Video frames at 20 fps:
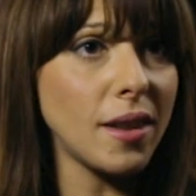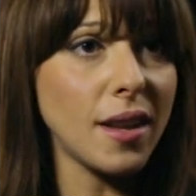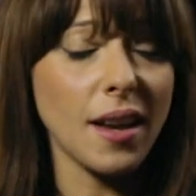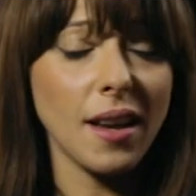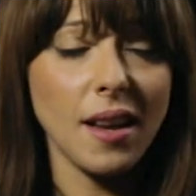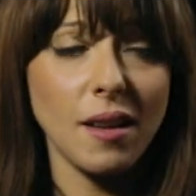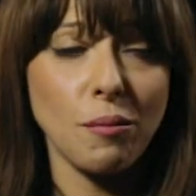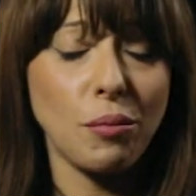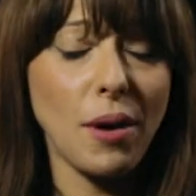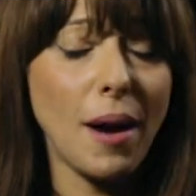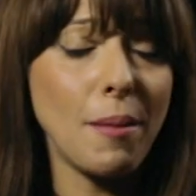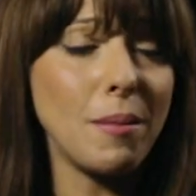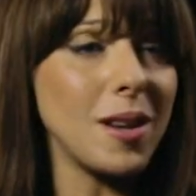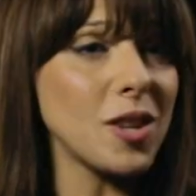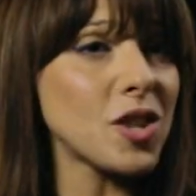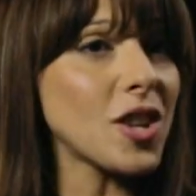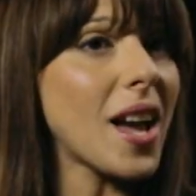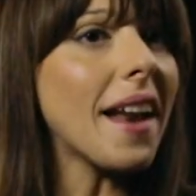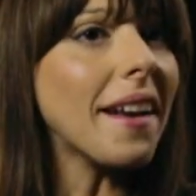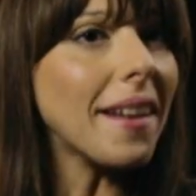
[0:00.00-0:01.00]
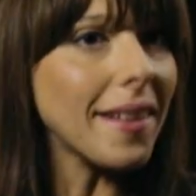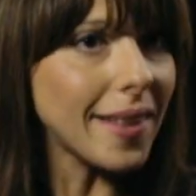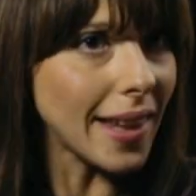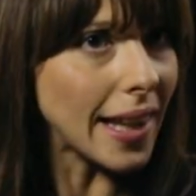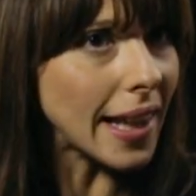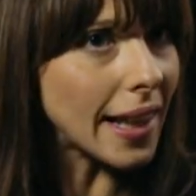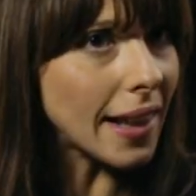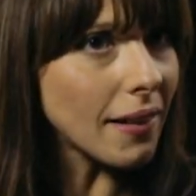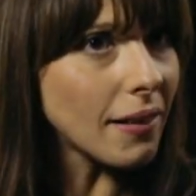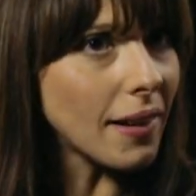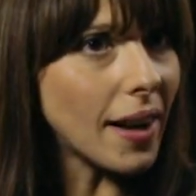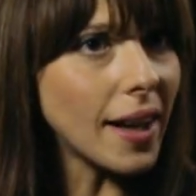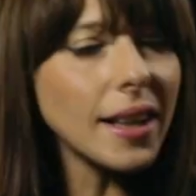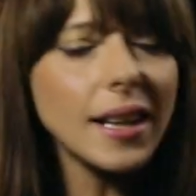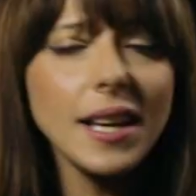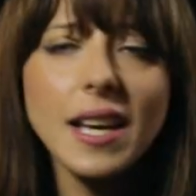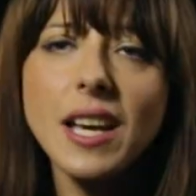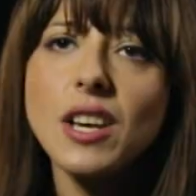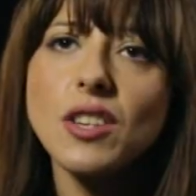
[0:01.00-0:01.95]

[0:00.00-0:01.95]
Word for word: and they can publish anything, right?